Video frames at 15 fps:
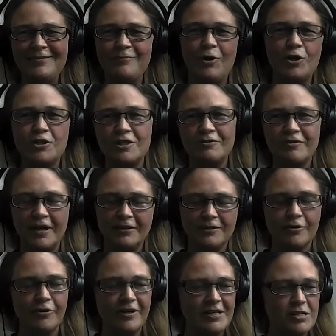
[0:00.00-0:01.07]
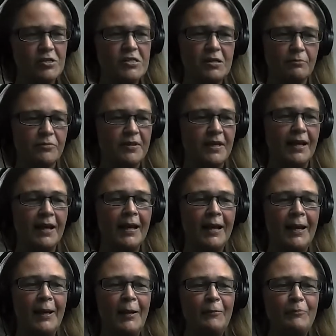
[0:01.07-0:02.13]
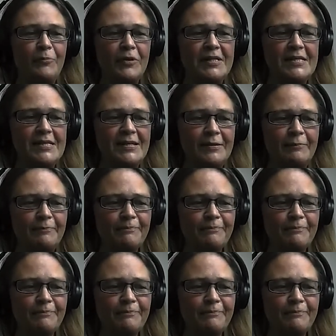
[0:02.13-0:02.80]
March of the Valkyries or something. But